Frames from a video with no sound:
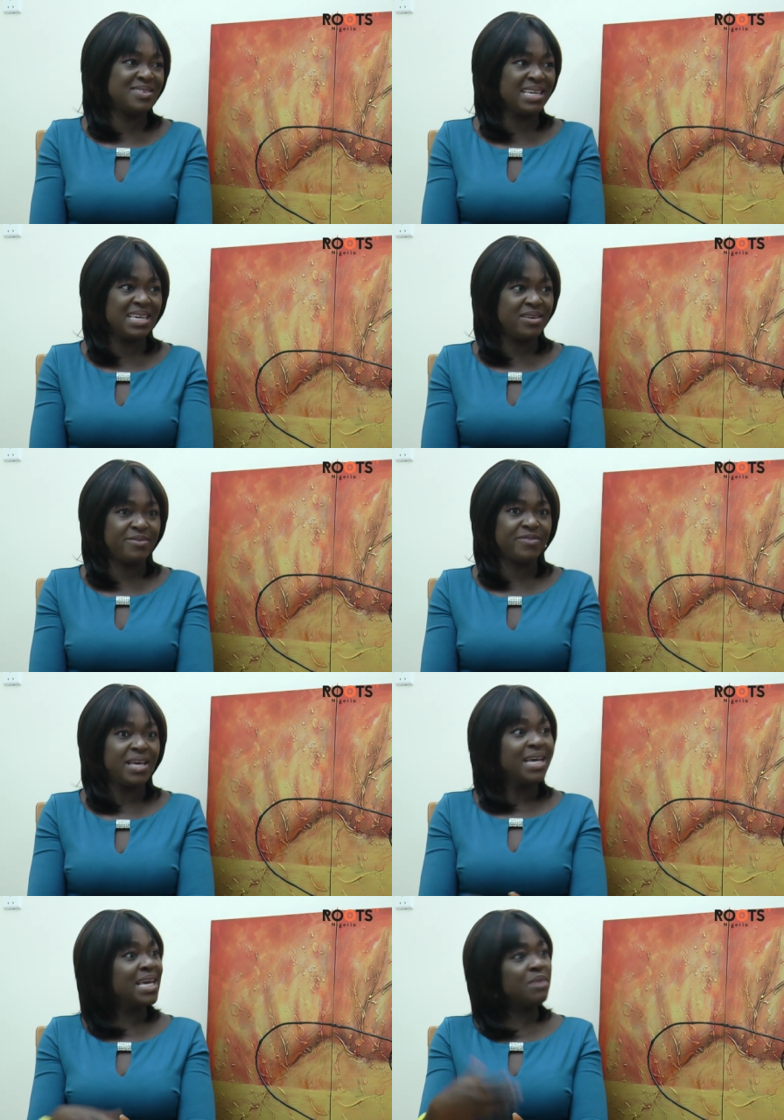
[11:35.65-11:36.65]
to
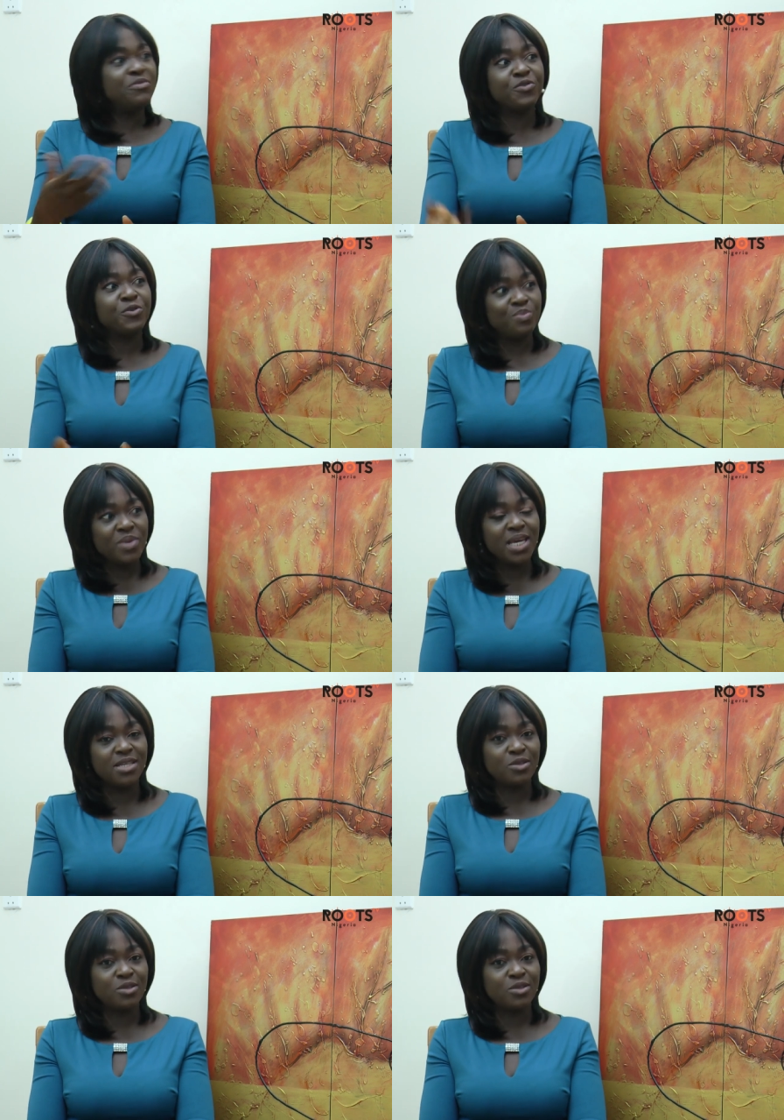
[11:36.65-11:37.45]
give came from me.